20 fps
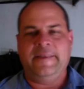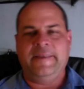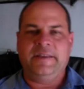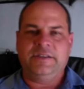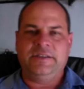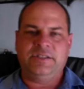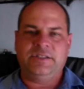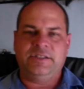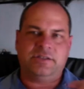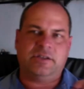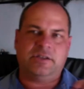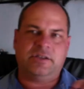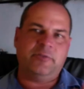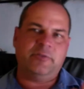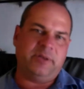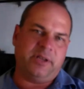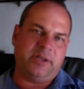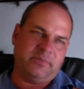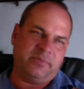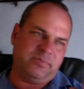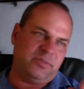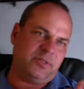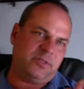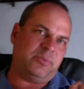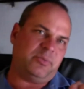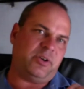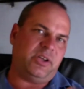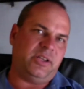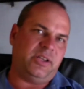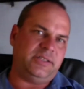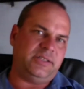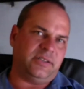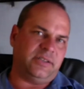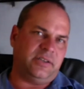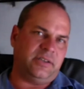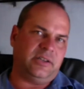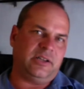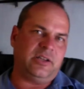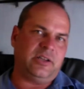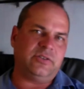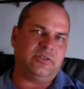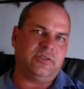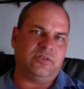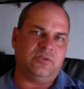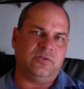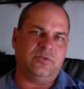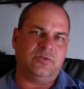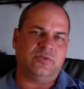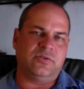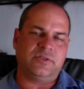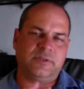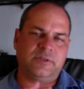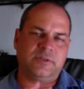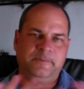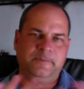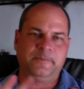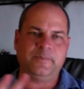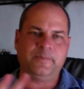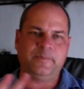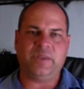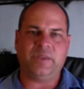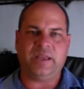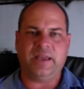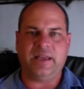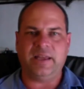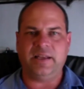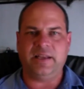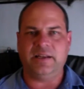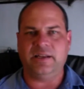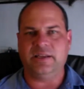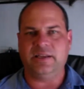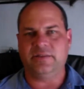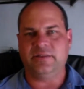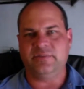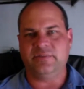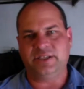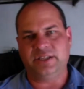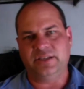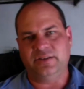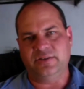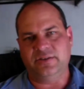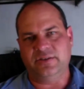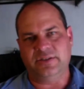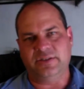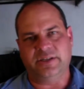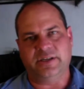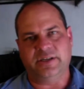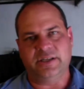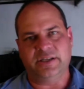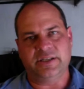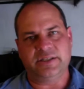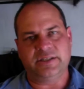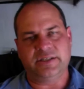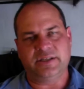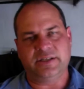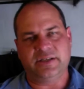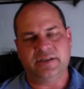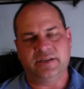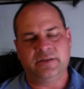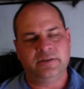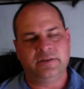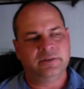Just open up, spray inside, close the doors, and let the mosquitoes die inside.